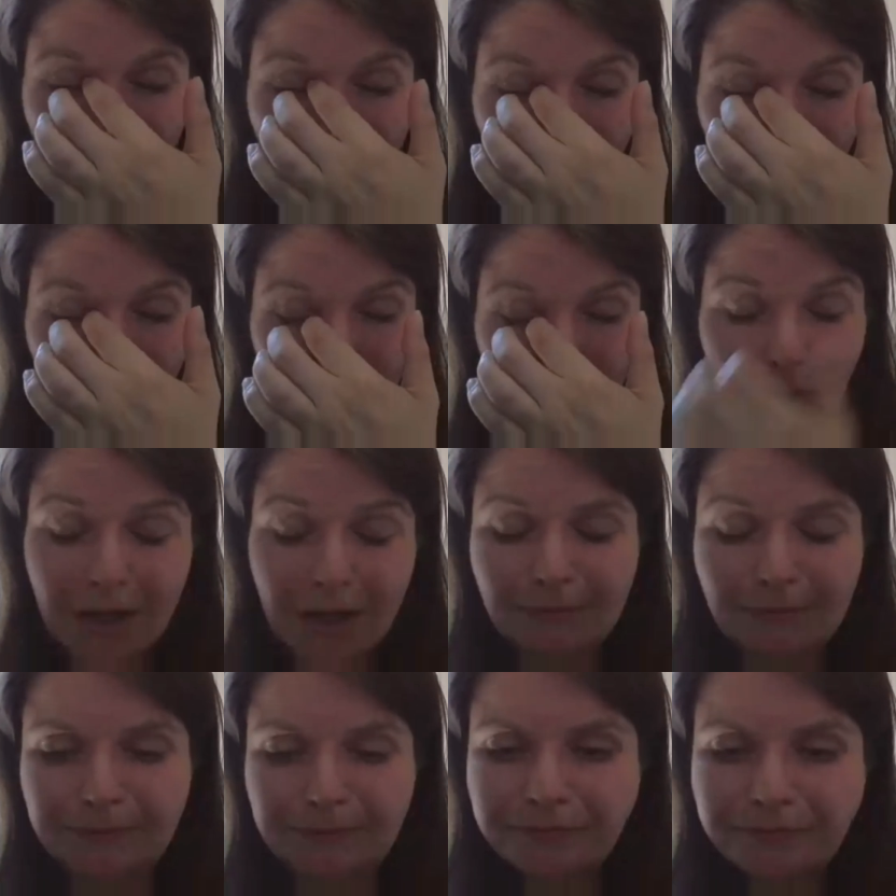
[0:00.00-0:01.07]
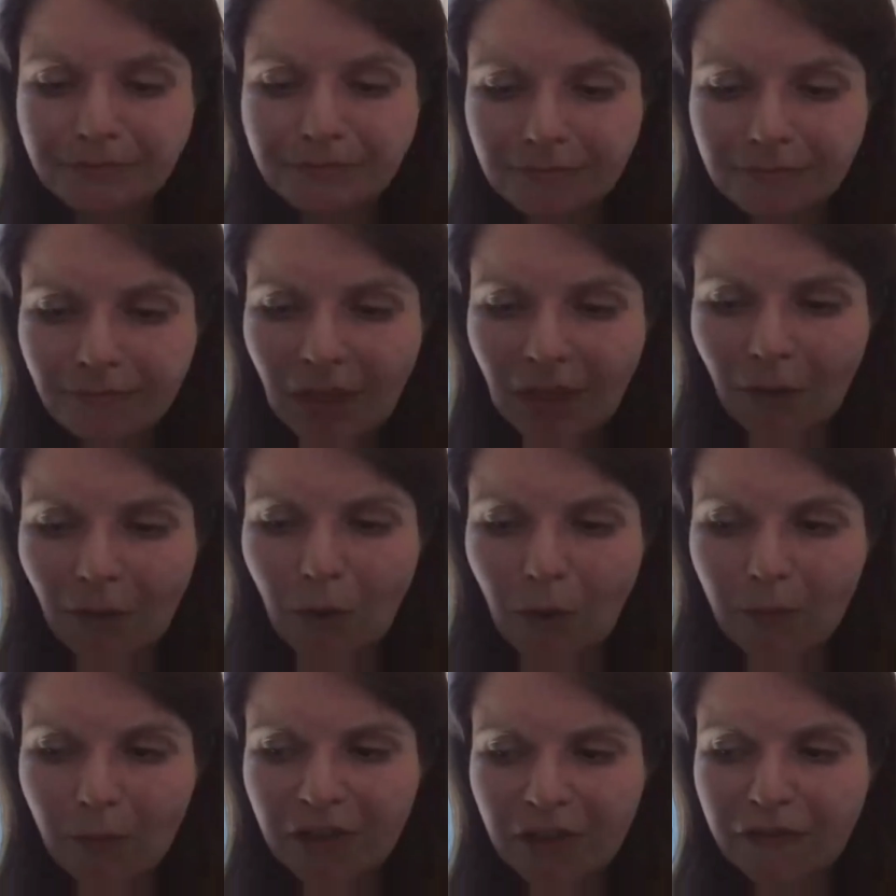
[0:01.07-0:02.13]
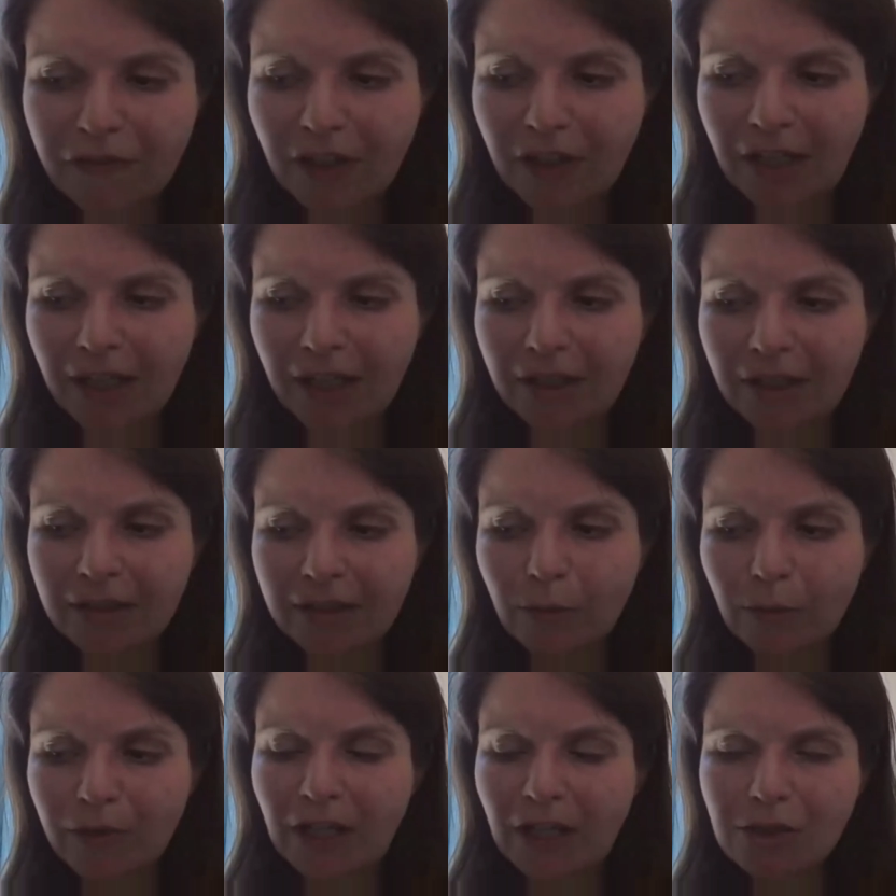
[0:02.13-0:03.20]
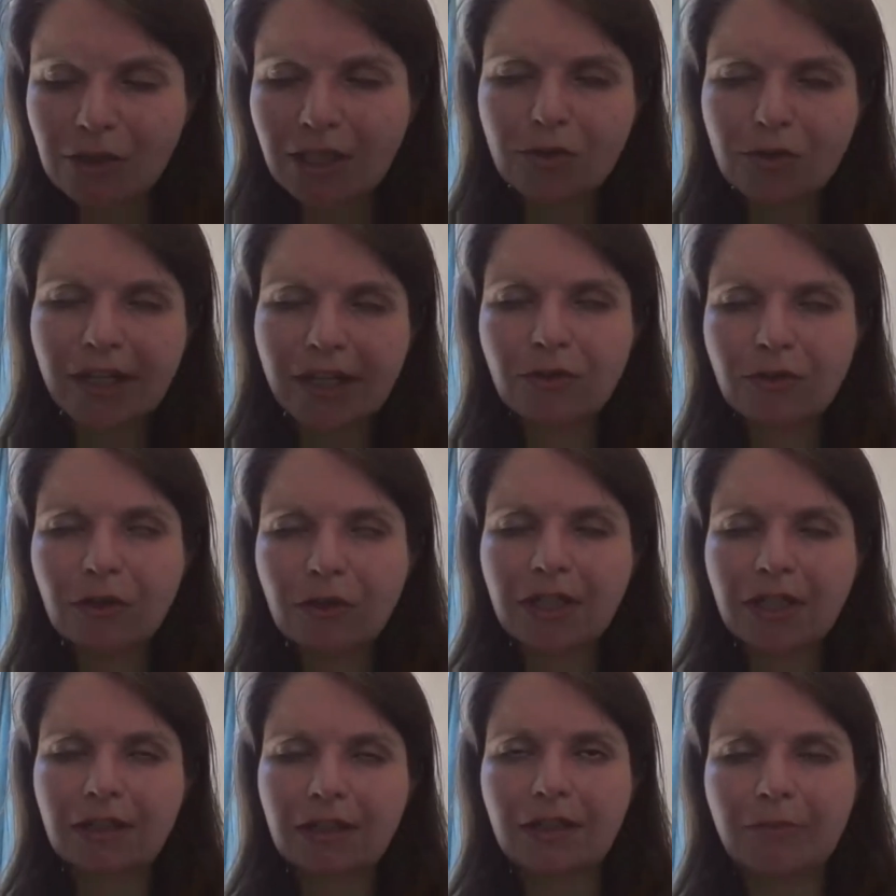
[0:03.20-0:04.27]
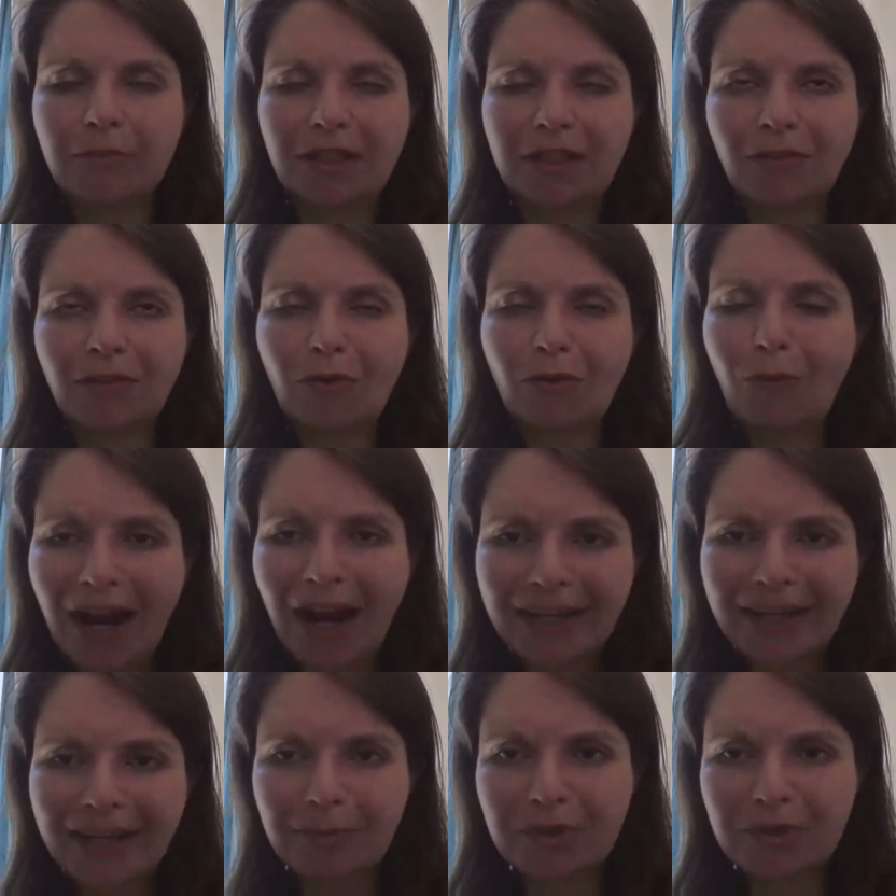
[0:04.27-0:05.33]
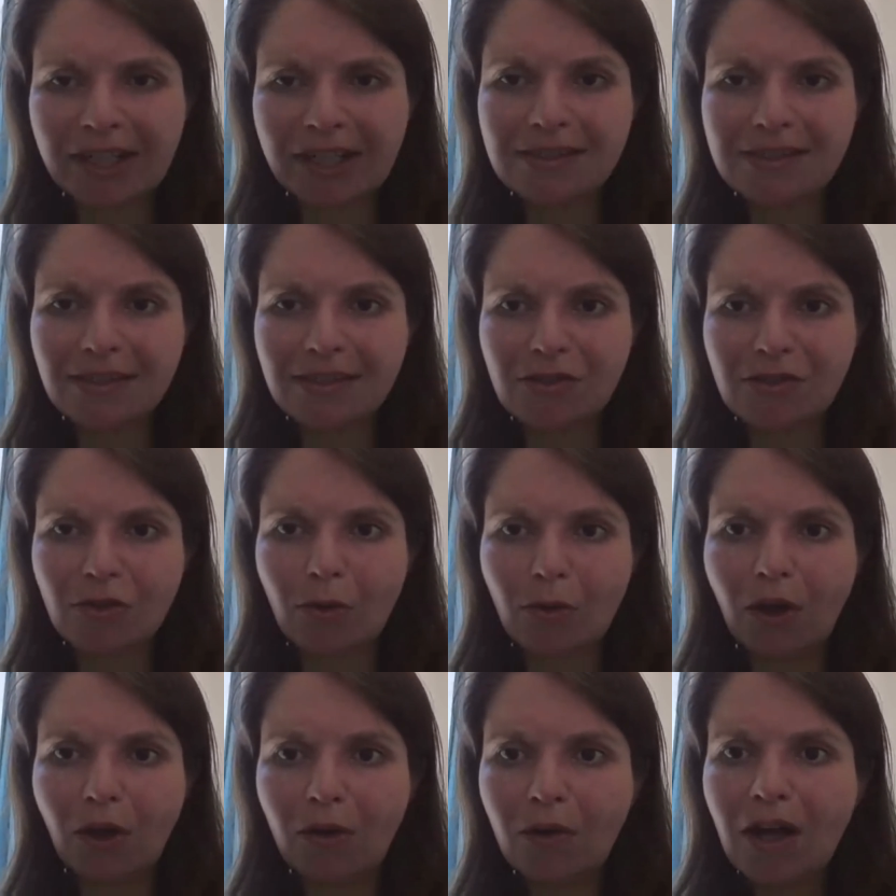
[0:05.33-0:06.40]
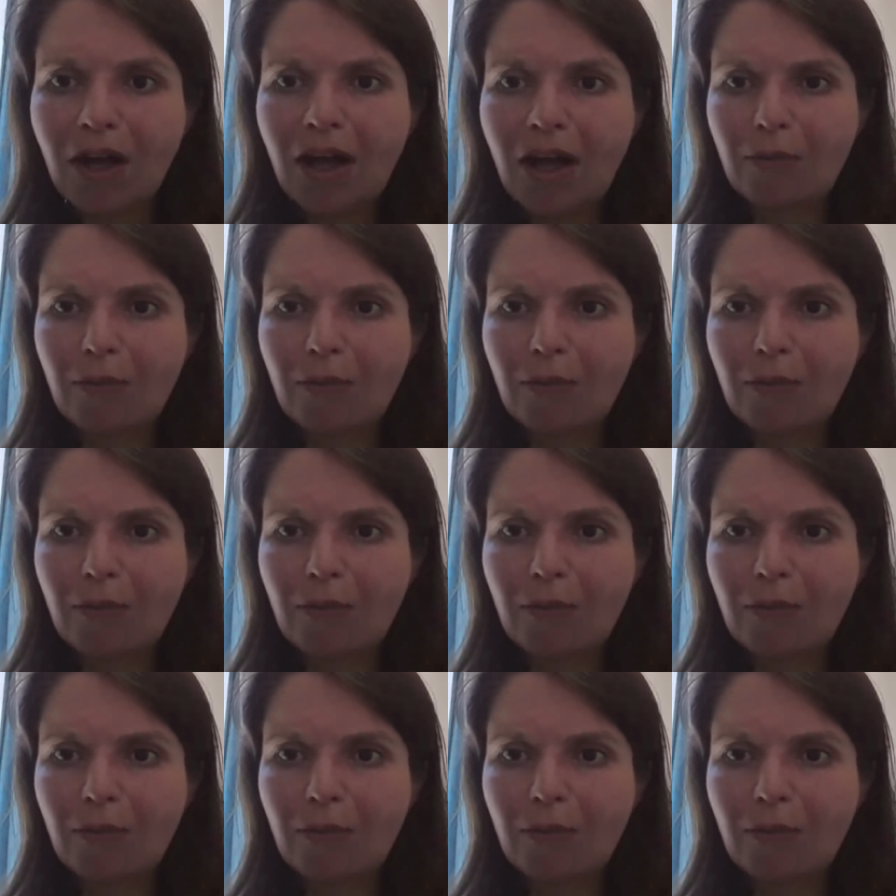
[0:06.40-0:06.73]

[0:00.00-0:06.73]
So um, what we've uh, we've actually tried to look a little bit into why the price is so low,